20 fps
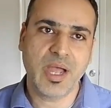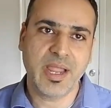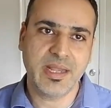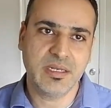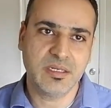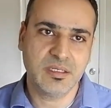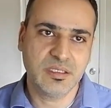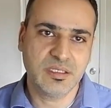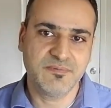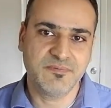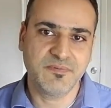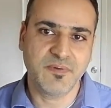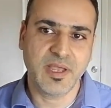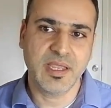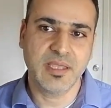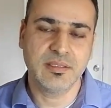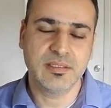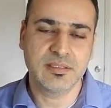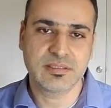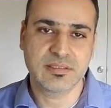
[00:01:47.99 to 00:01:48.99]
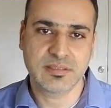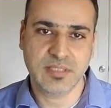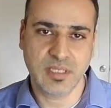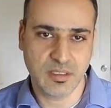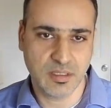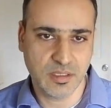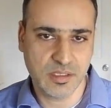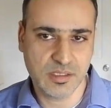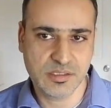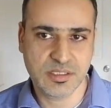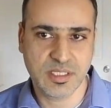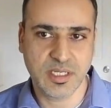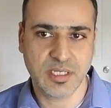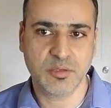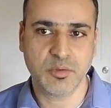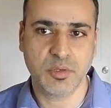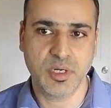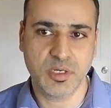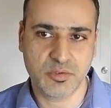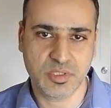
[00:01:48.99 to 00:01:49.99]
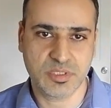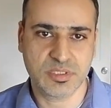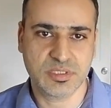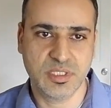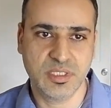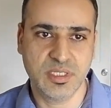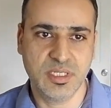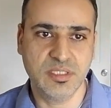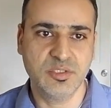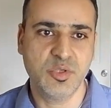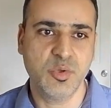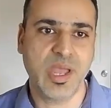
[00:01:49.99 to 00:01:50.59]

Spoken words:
identify the signals that you're interested in.